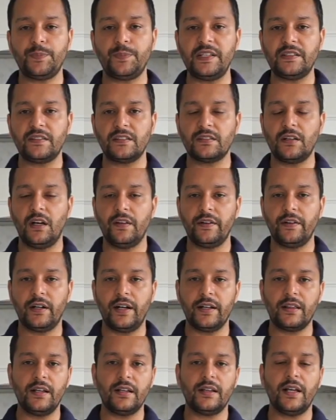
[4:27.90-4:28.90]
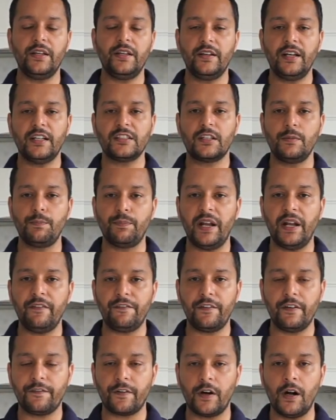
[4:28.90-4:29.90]
pieces on there I think that you guys can
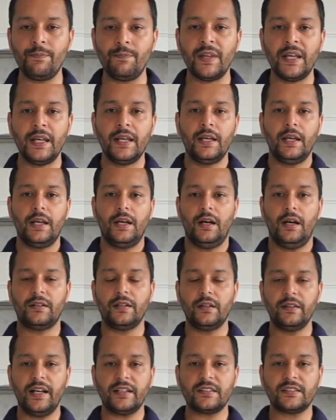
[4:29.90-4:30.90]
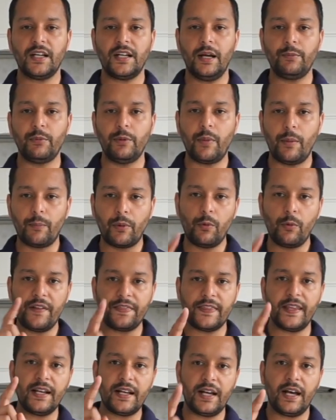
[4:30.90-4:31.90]
benefit from. Until next time, remember one
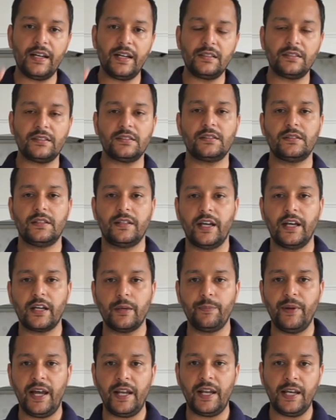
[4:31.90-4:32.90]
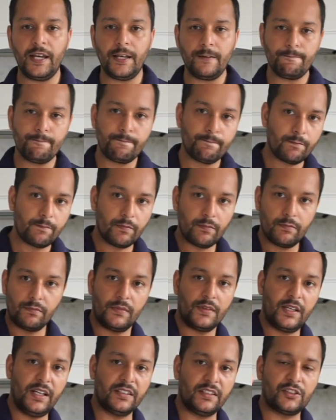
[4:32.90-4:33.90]
thing, guys. Get Kabani,
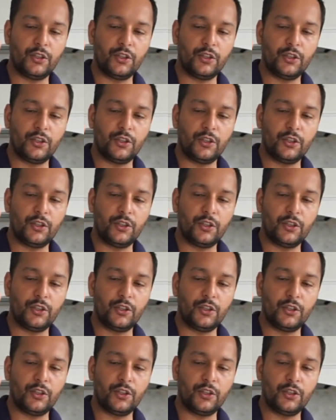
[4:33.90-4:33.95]
get